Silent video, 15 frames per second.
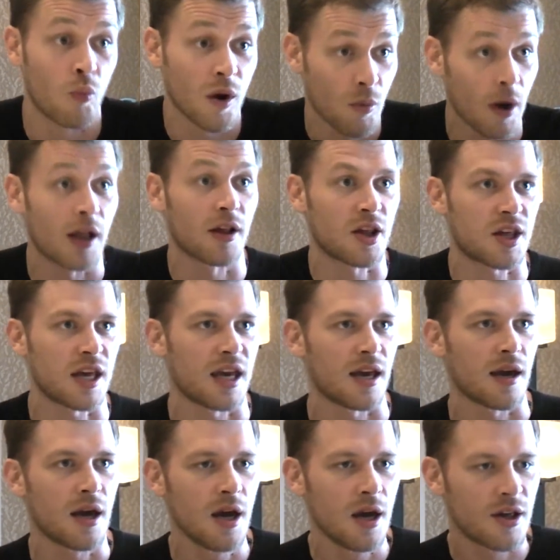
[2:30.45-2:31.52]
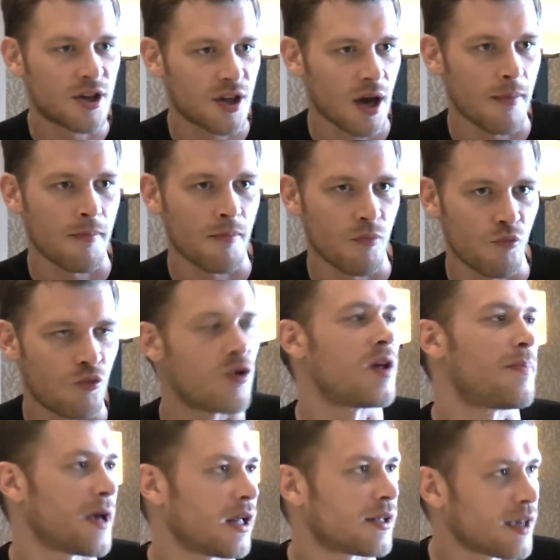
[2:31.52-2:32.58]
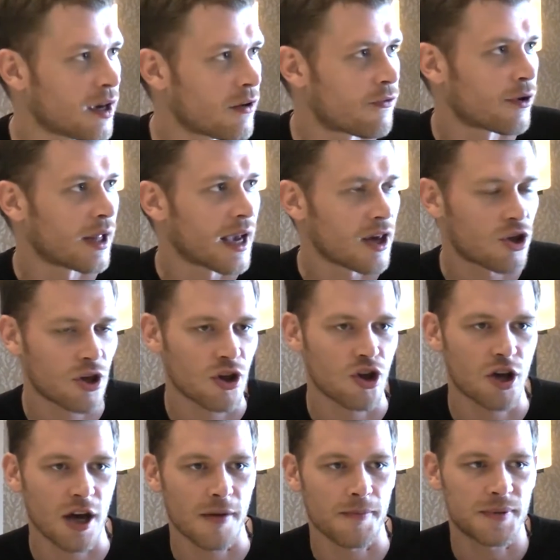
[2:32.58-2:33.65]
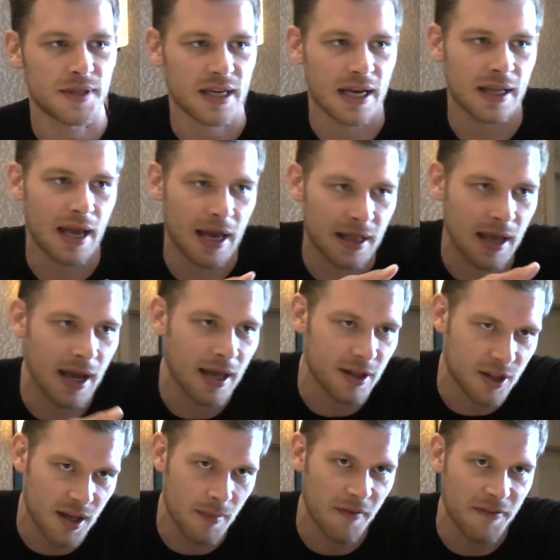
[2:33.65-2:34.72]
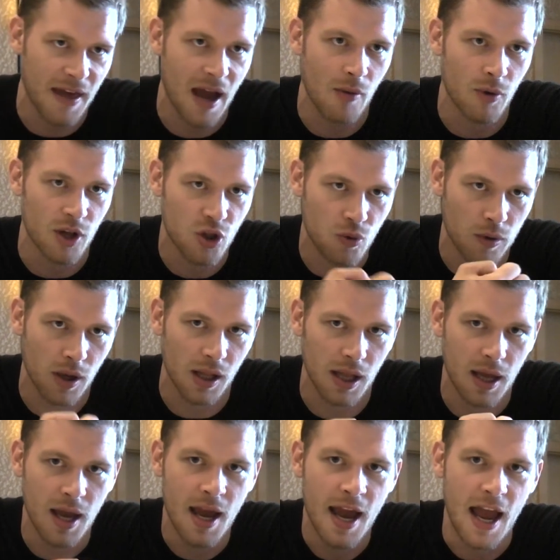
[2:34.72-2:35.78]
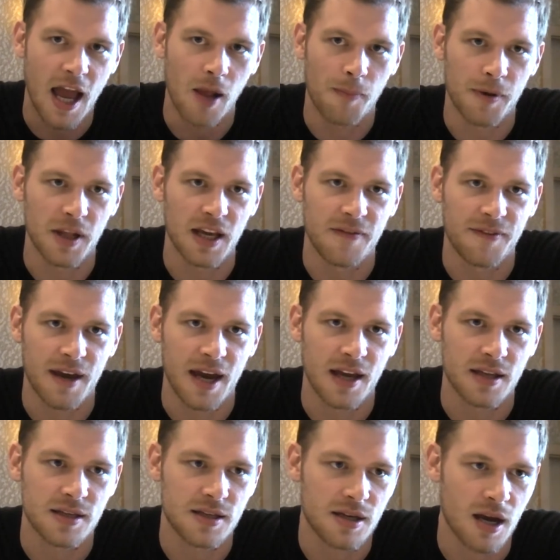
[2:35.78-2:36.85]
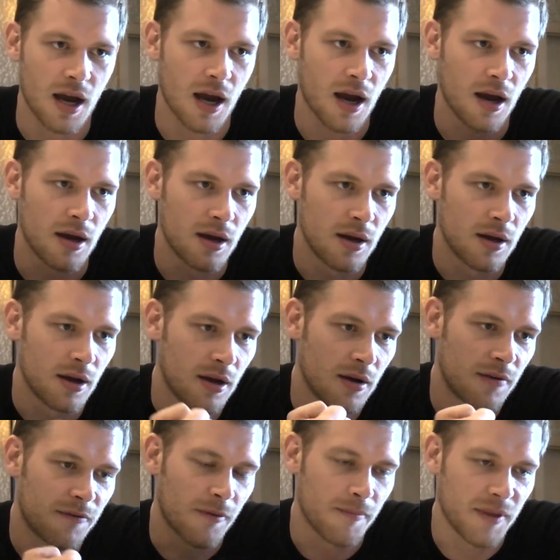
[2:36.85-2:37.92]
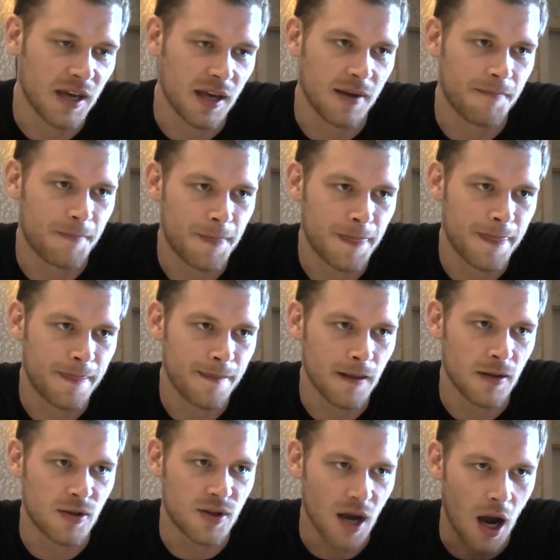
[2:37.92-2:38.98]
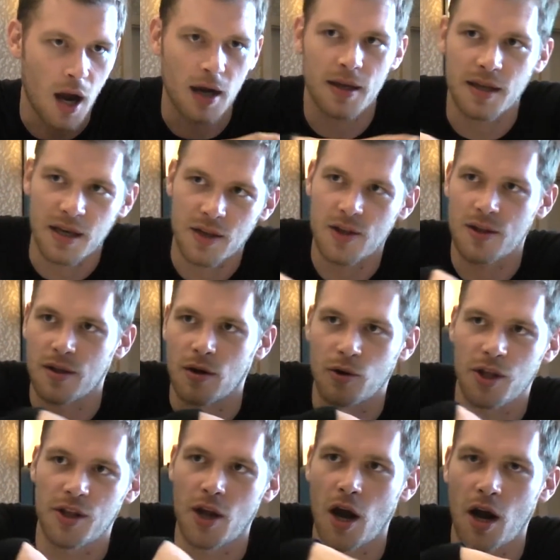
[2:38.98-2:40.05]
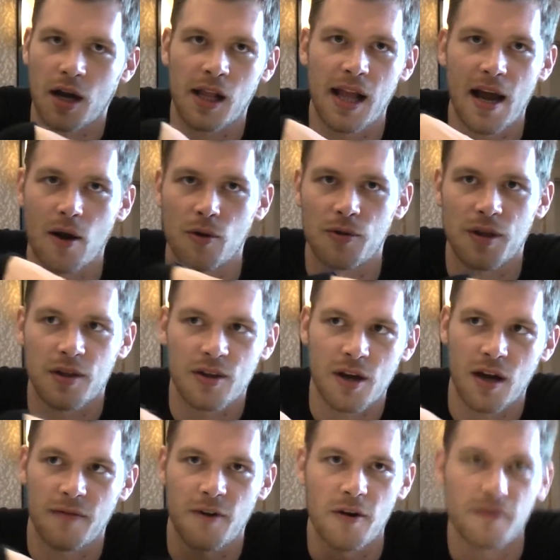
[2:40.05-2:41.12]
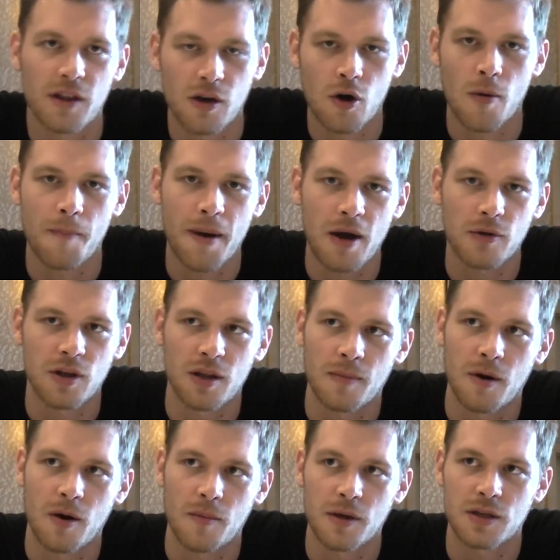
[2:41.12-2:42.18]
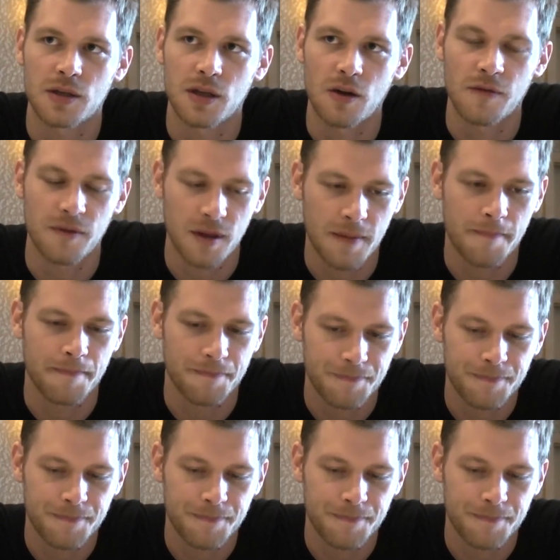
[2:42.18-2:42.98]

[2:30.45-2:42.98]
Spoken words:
will see some rebuilding of relationships and some of that which will help alleviate from the darkness, or the dark cloud that's kind of over the compound at the moment and over them.